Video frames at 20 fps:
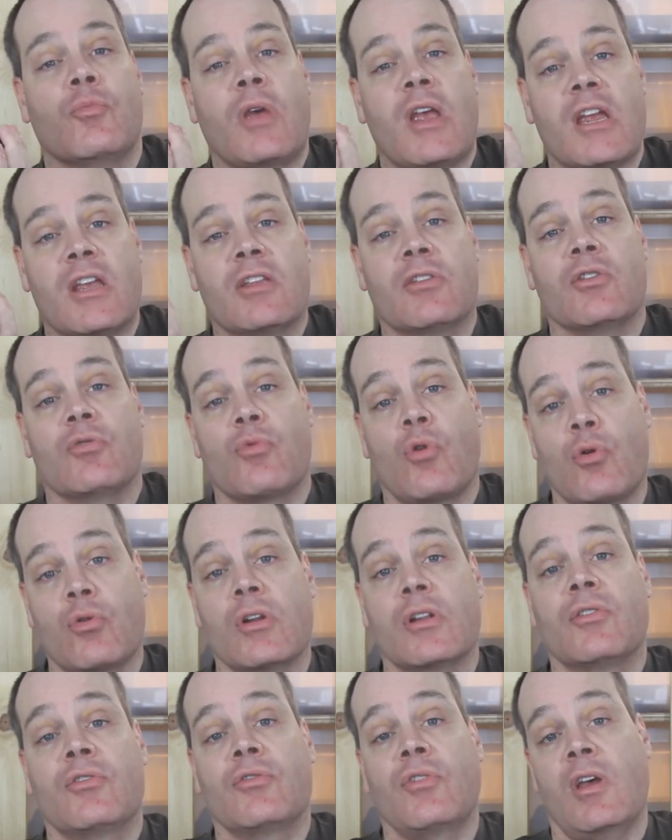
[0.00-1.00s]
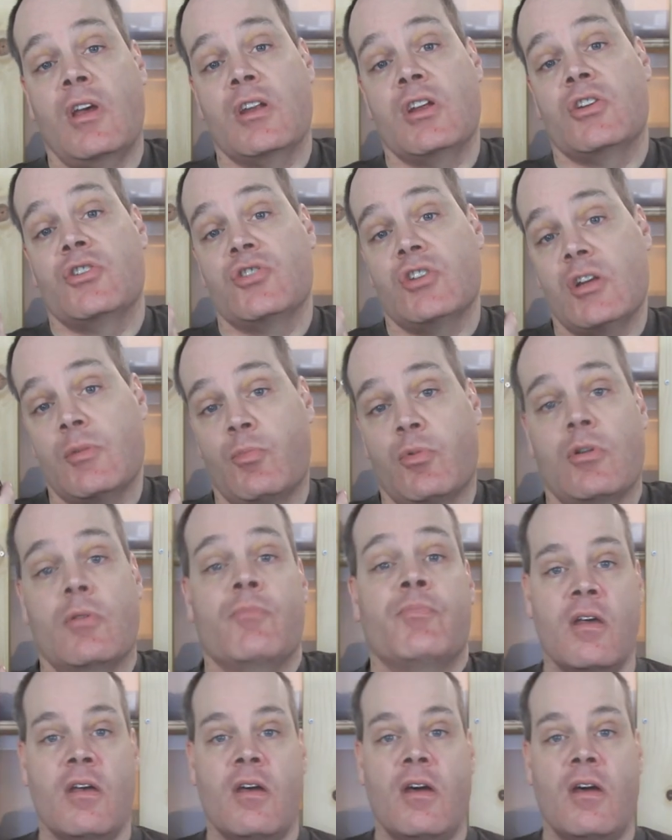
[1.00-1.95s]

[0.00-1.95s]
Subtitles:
make the rodents any cheaper.